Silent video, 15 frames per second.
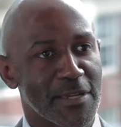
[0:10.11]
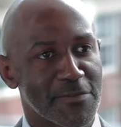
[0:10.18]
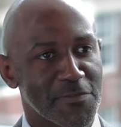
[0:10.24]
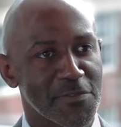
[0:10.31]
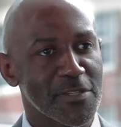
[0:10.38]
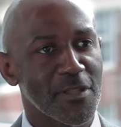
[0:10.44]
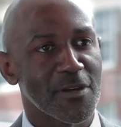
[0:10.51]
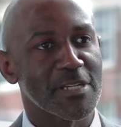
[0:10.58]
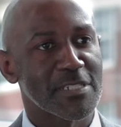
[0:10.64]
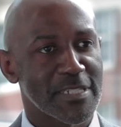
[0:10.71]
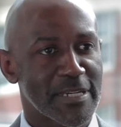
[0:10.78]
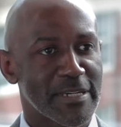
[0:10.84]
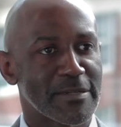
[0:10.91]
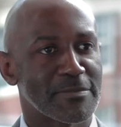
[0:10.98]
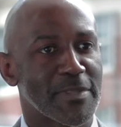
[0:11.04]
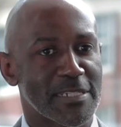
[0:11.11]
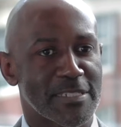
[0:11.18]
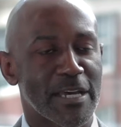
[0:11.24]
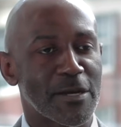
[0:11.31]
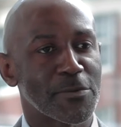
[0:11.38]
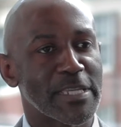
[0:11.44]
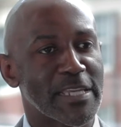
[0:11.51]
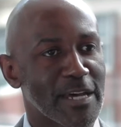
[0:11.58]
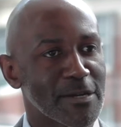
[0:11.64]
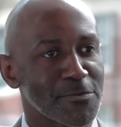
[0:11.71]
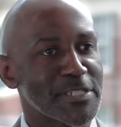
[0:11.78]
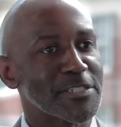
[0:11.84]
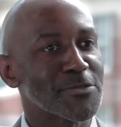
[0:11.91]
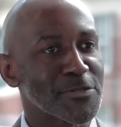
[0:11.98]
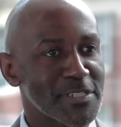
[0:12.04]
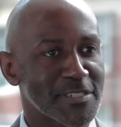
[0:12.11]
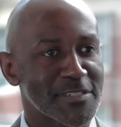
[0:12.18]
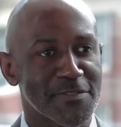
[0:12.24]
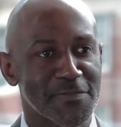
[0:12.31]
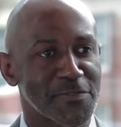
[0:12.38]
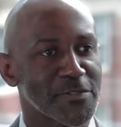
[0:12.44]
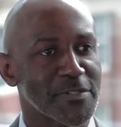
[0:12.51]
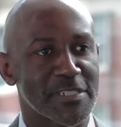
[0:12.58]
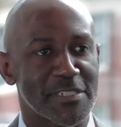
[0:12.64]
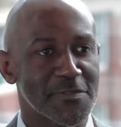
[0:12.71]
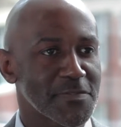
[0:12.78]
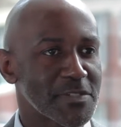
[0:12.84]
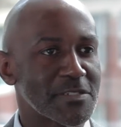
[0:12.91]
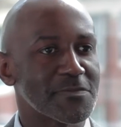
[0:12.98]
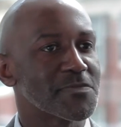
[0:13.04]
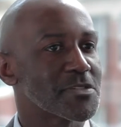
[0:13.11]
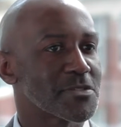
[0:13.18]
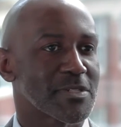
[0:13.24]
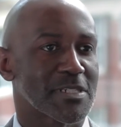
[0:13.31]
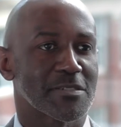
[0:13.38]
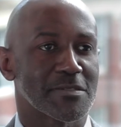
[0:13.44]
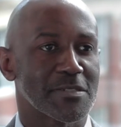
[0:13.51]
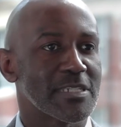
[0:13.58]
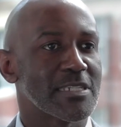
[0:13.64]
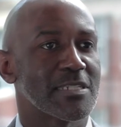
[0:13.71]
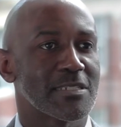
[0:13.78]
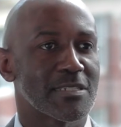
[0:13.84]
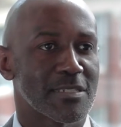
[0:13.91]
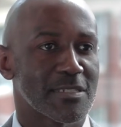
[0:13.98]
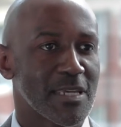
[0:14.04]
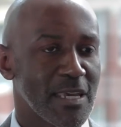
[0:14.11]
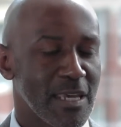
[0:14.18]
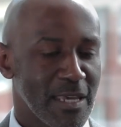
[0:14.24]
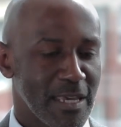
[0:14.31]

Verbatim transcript: That for a long time, that's how we got resources for different infrastructure needs and,